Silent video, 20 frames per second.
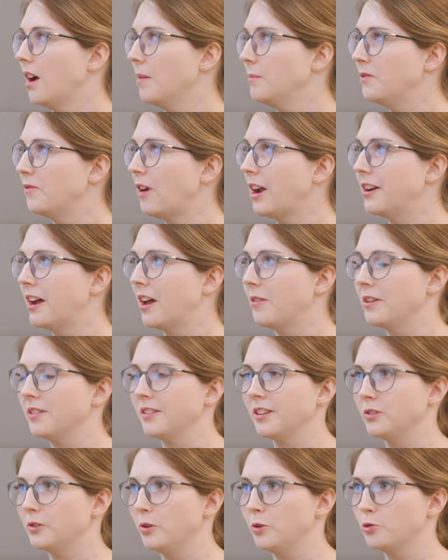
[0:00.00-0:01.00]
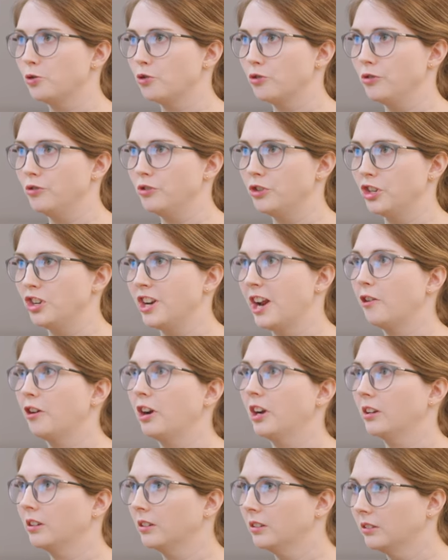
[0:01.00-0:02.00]
I mean, right now I think there's no true
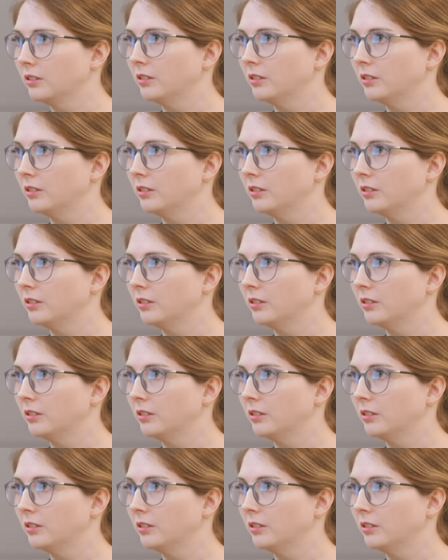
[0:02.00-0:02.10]
generic